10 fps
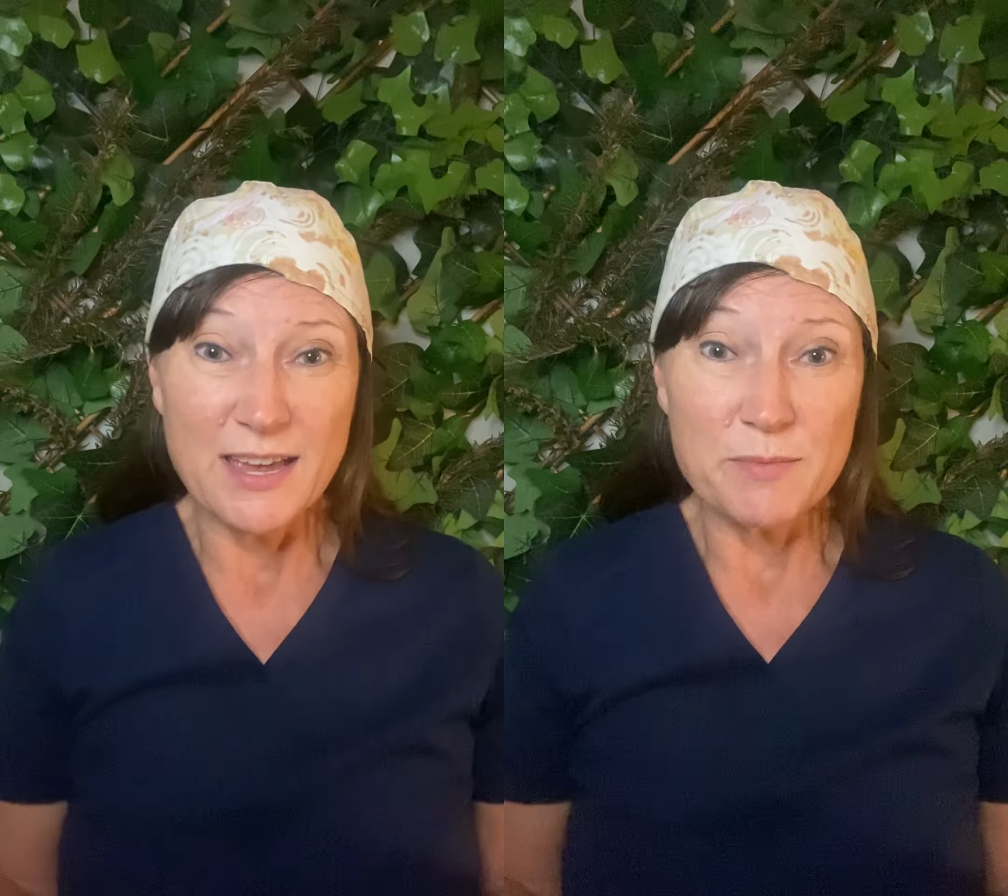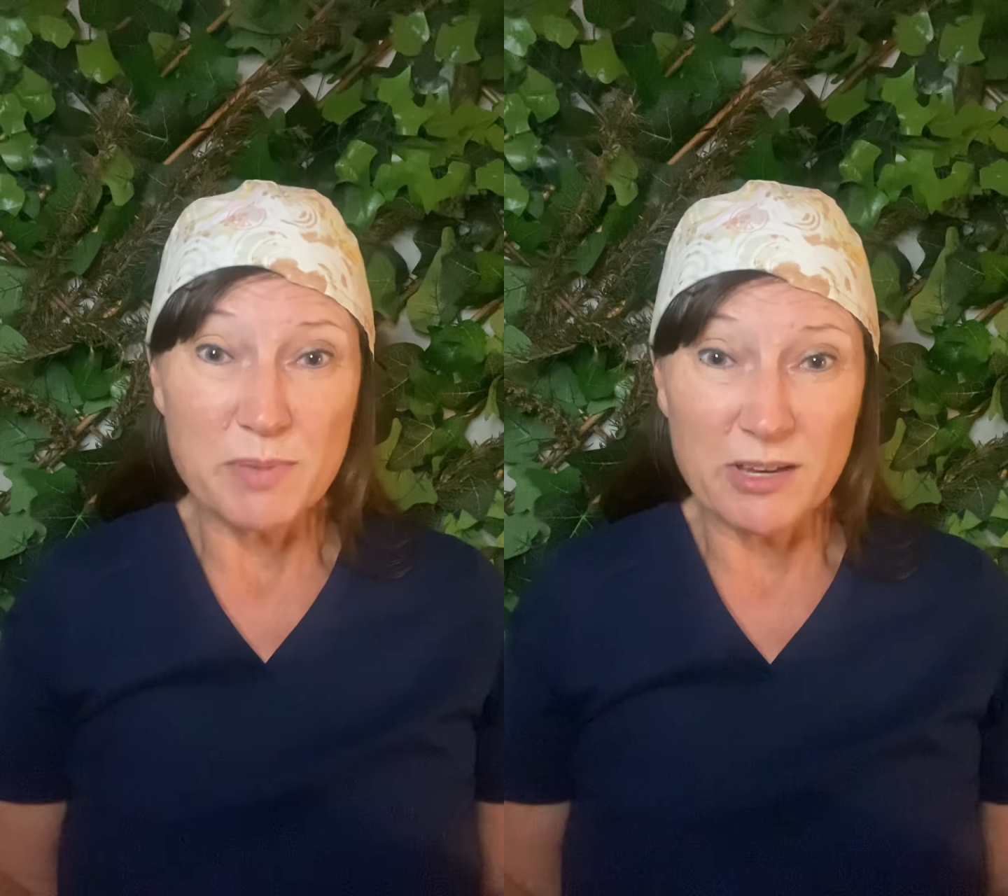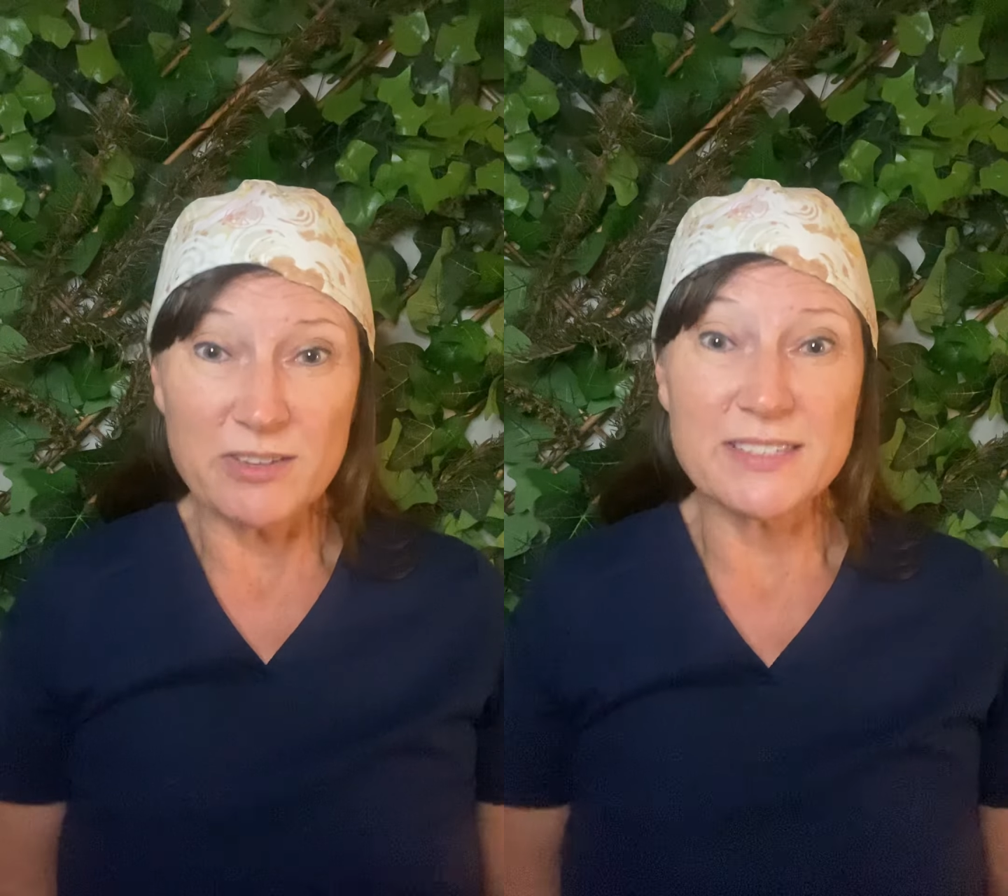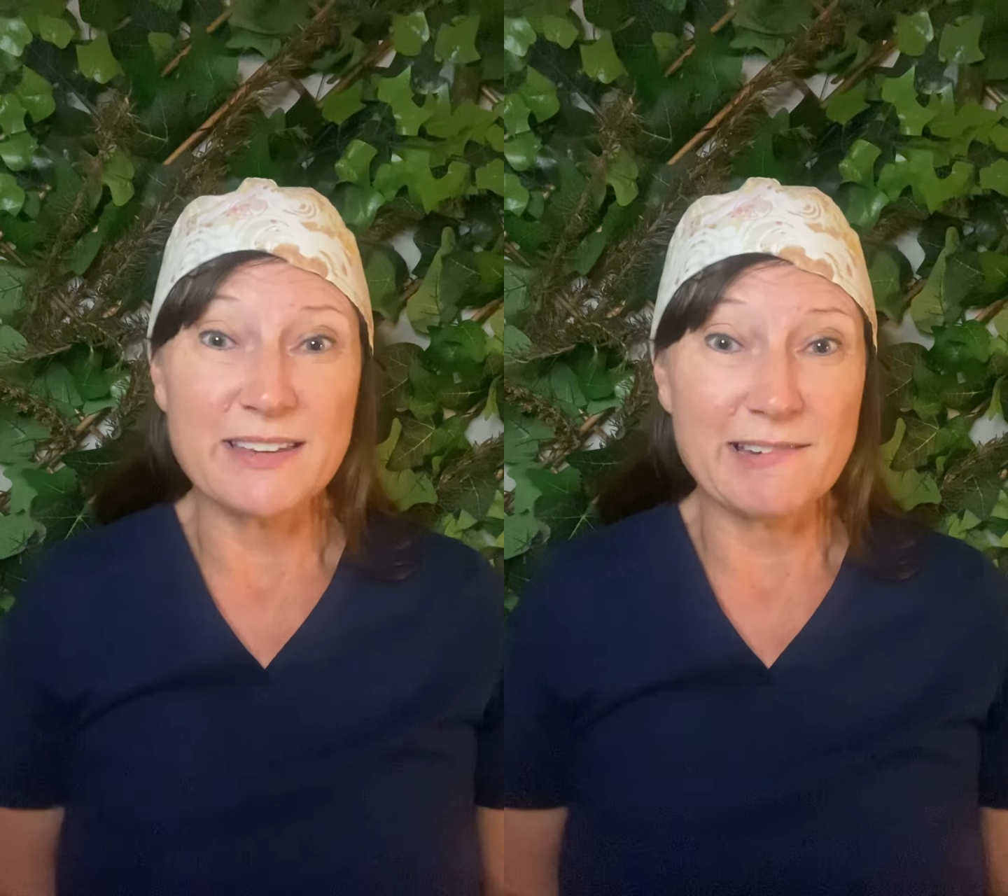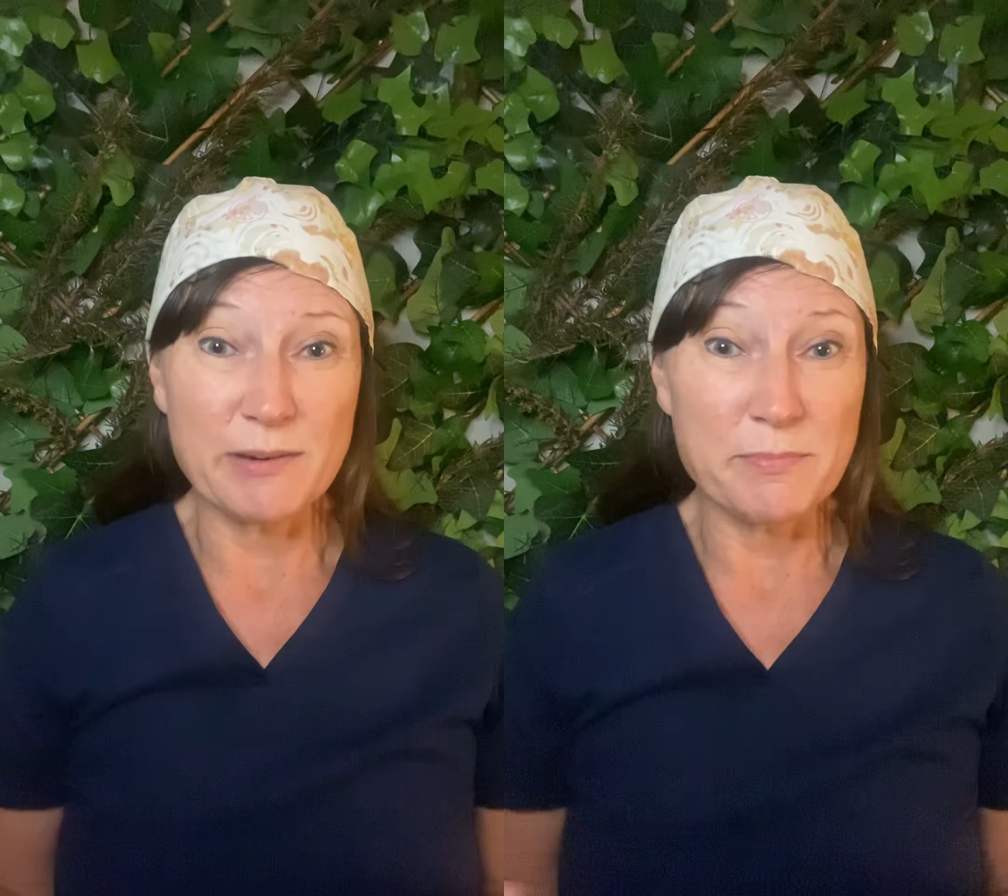Because
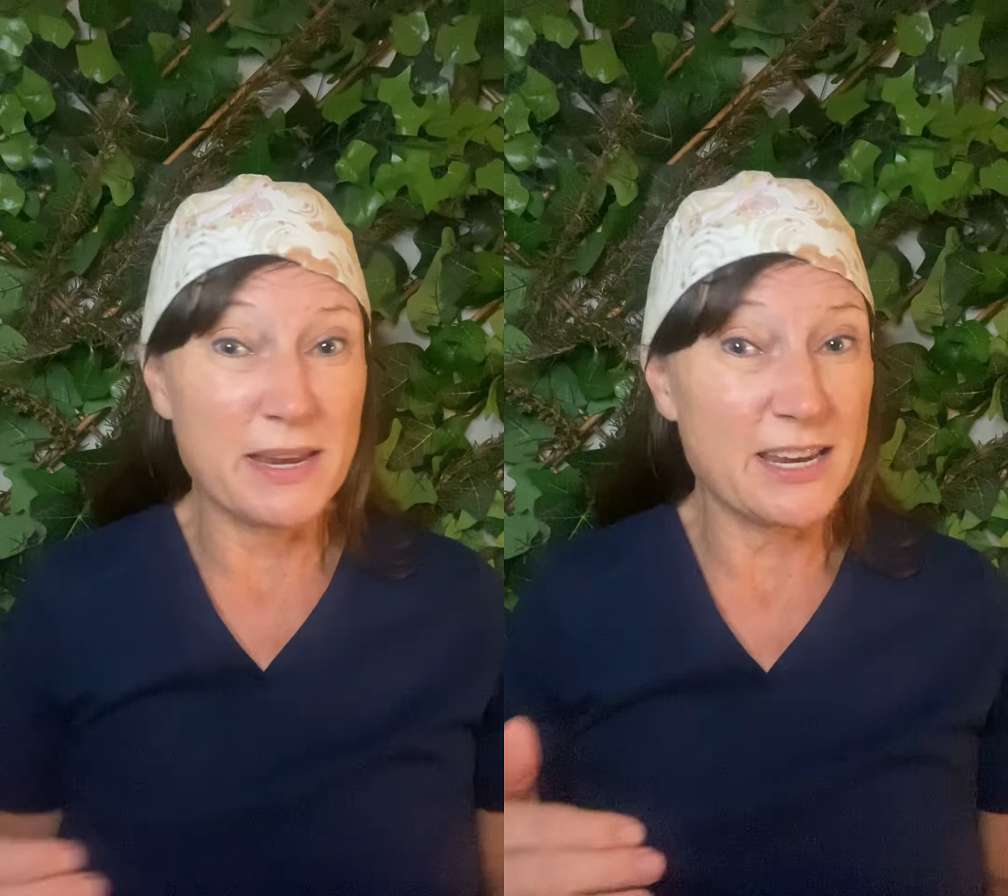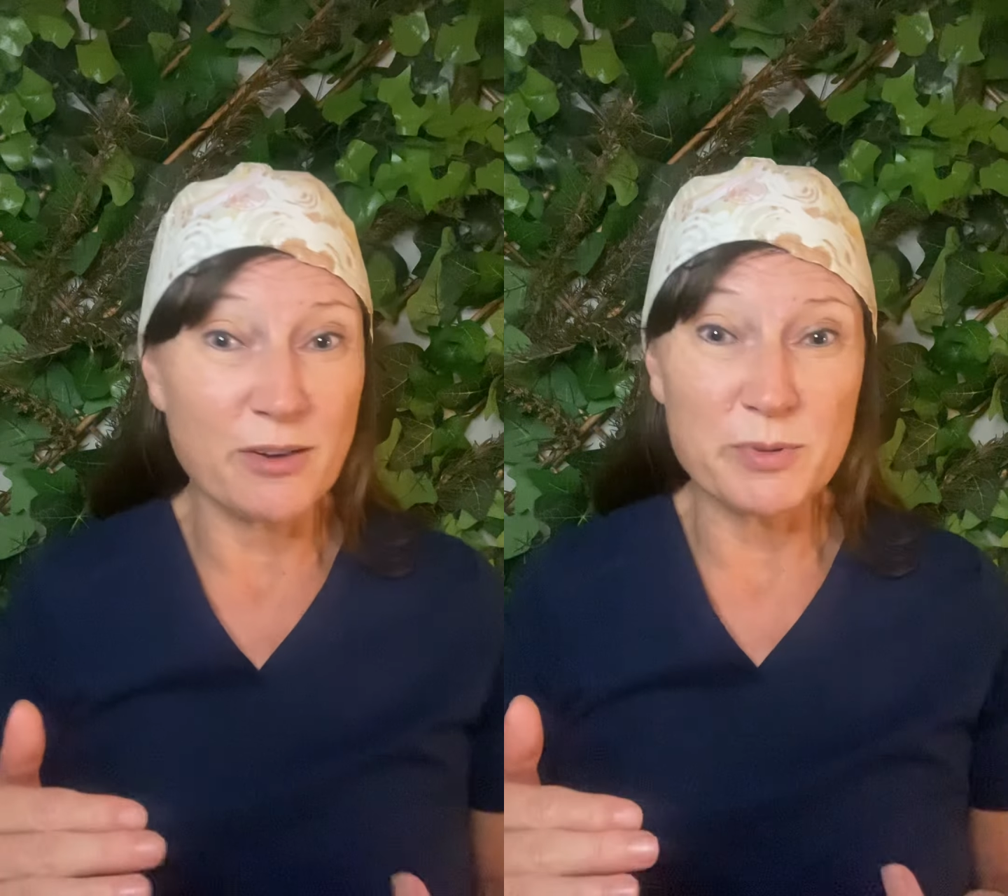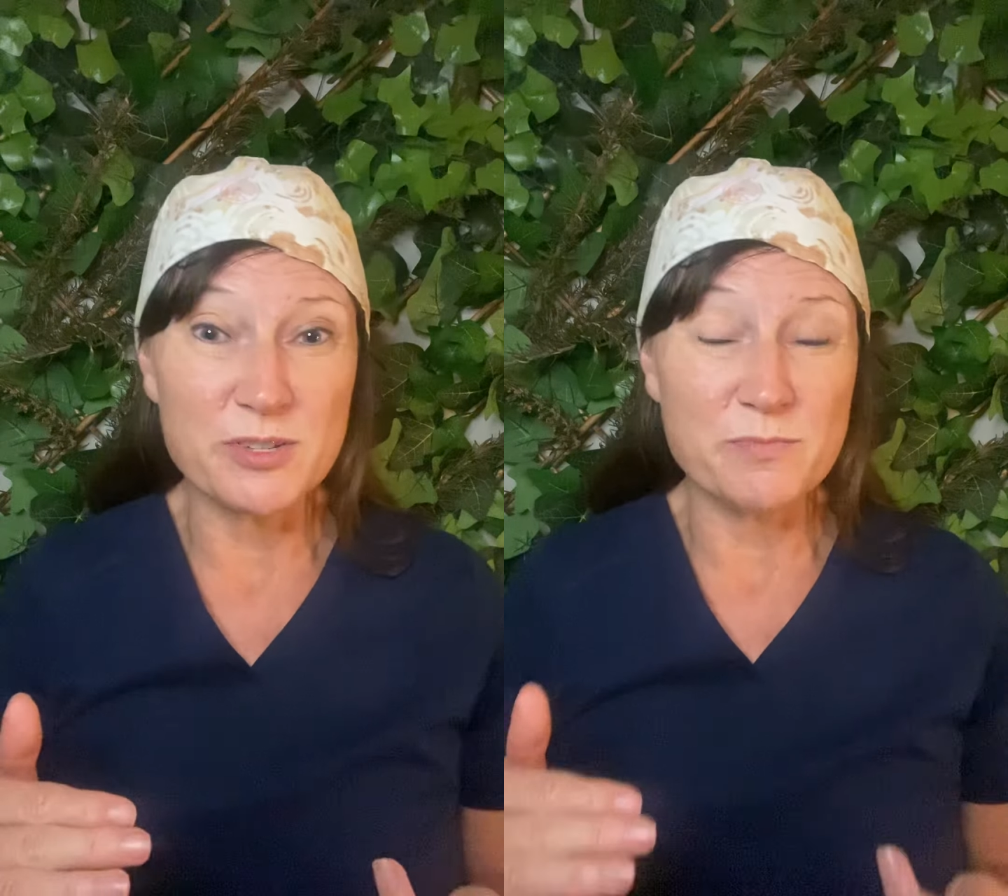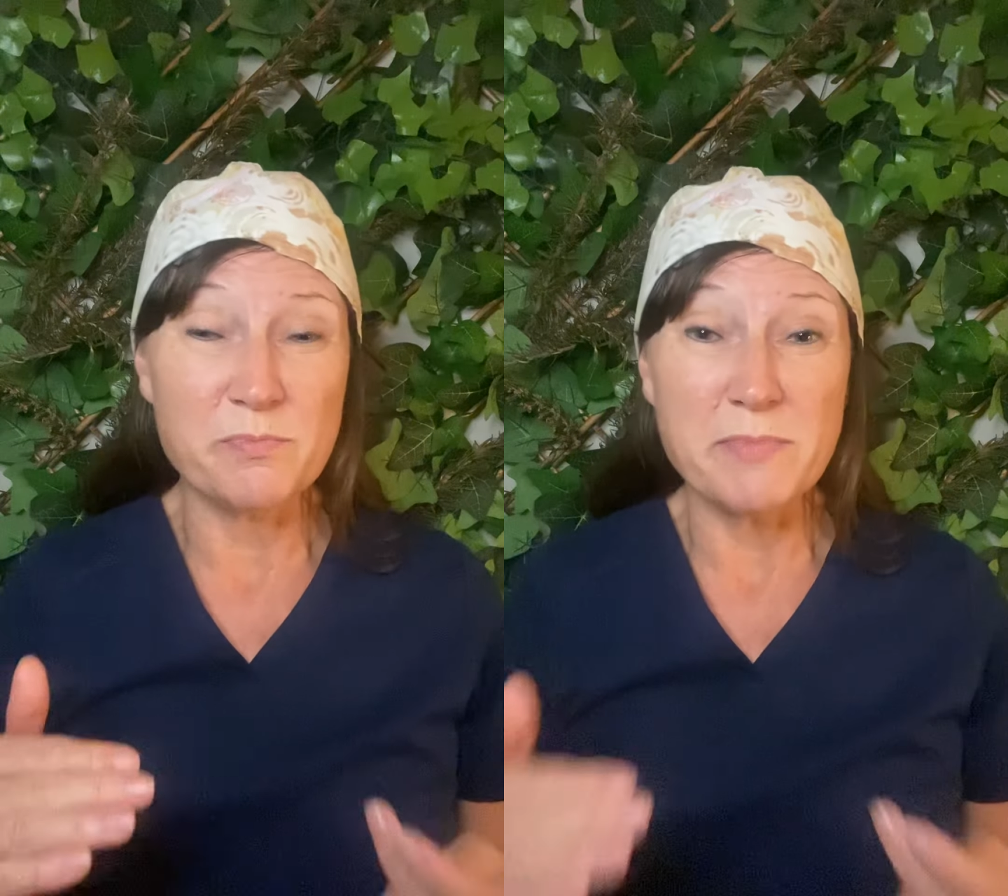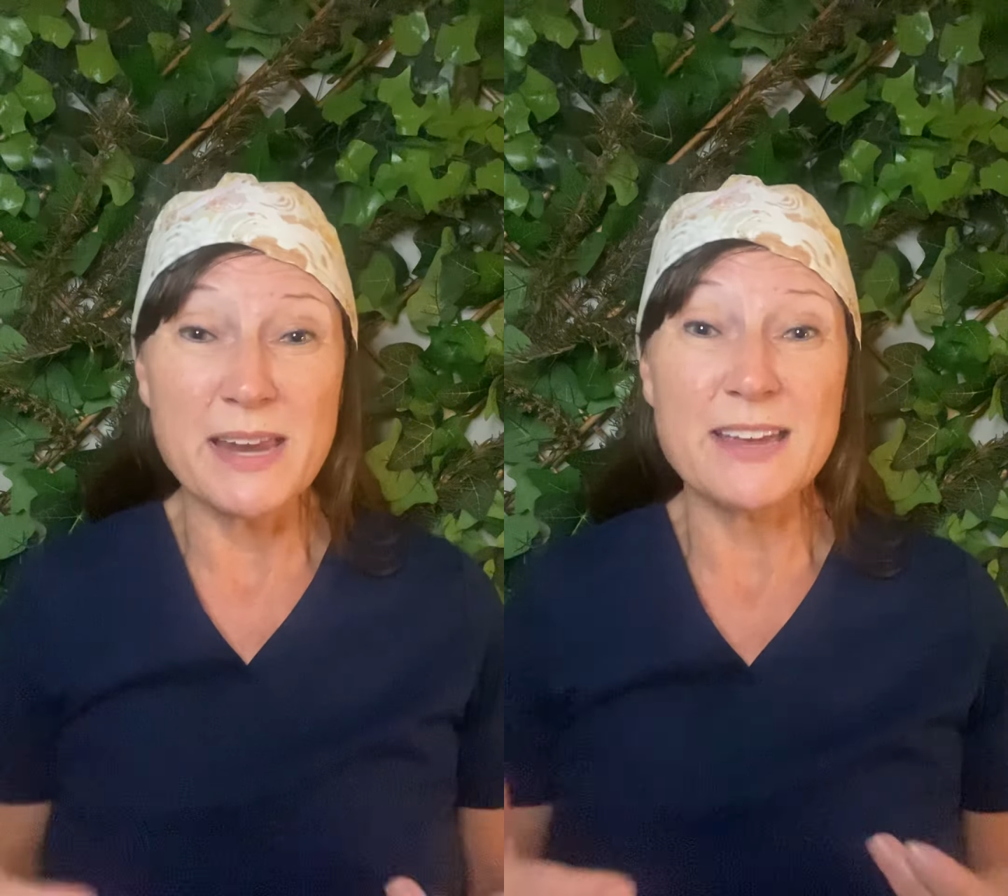there are
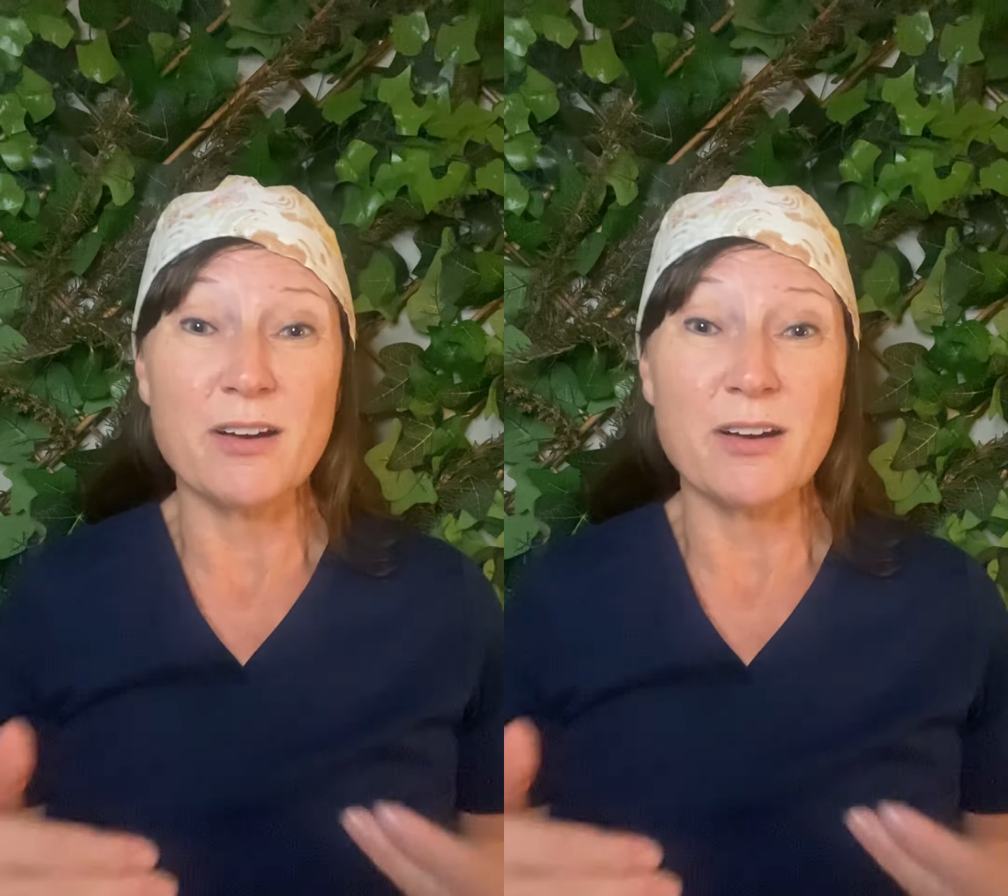many